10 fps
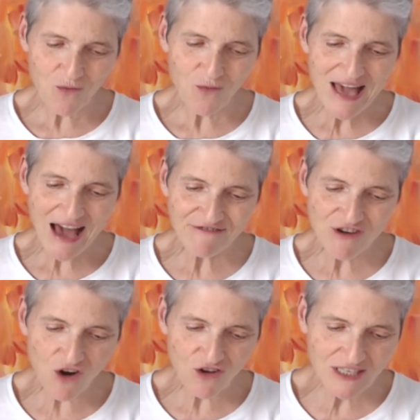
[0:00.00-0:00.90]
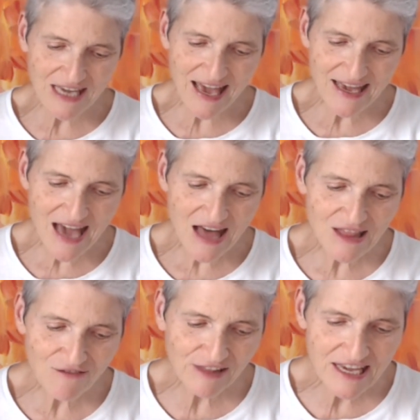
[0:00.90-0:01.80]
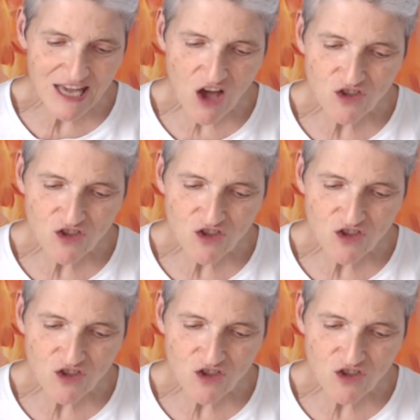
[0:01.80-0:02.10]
we have got a lovely